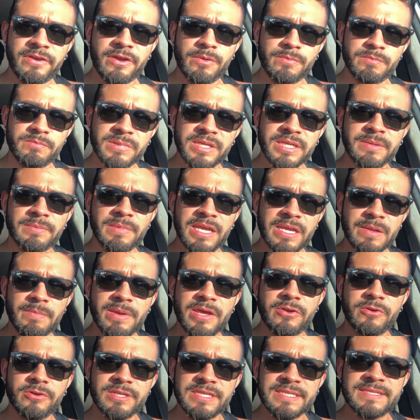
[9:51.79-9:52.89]
helped me make
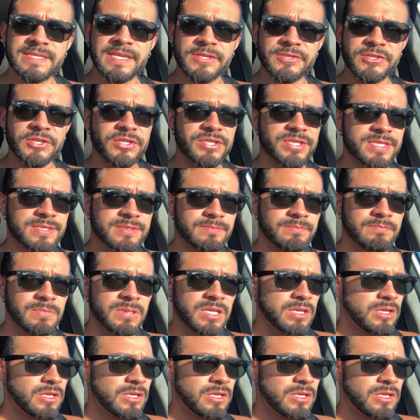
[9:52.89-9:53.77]
better decisions.